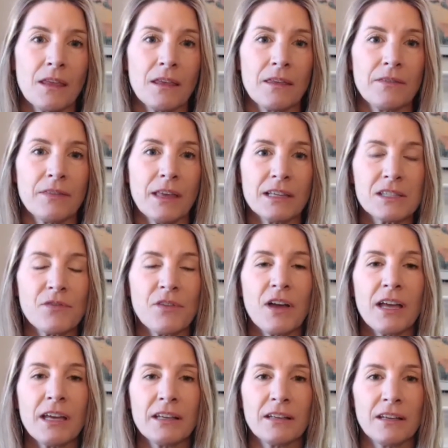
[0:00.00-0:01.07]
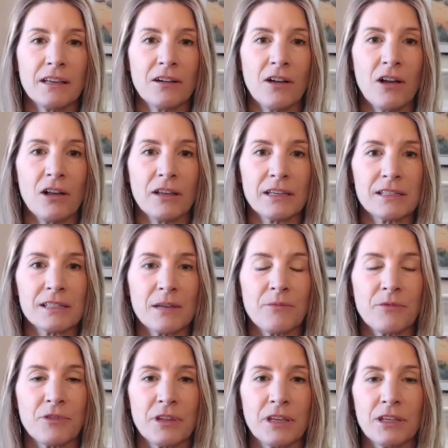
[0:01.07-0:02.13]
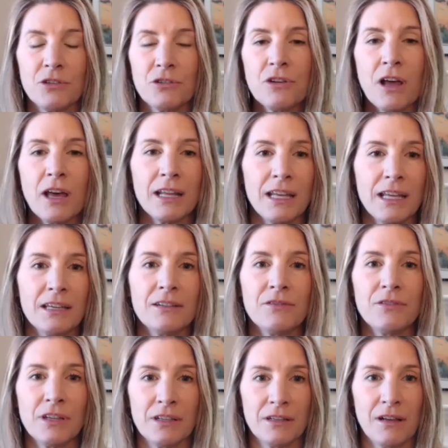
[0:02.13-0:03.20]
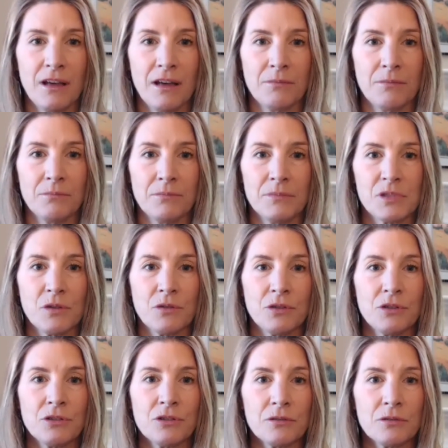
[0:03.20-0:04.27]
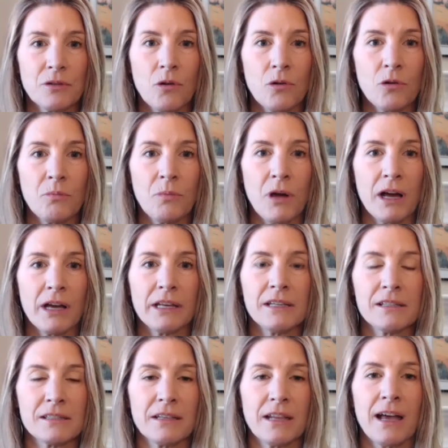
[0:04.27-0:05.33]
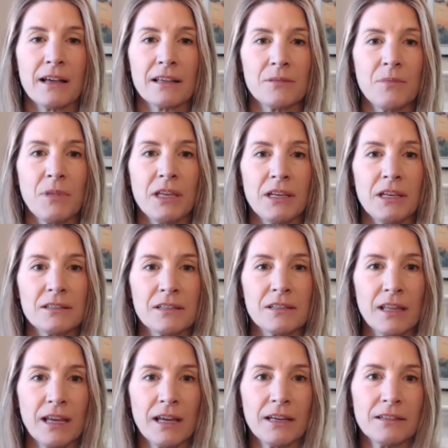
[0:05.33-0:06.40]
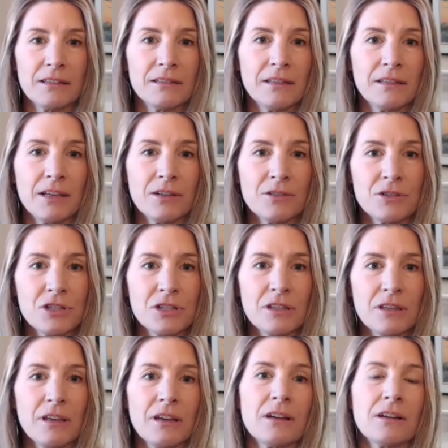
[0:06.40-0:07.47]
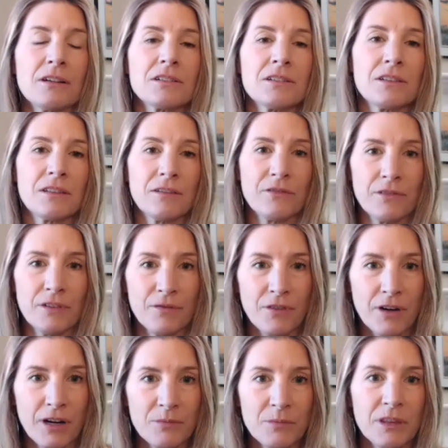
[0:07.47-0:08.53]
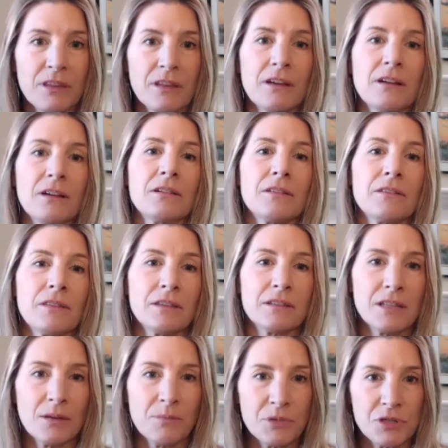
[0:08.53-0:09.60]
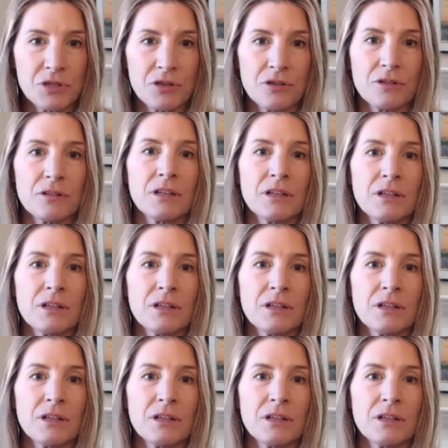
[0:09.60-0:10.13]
That's fine and all, except for that you're not in Vietnam. So your whole body isn't acclimating to that energy there, to the environment there, the temperature,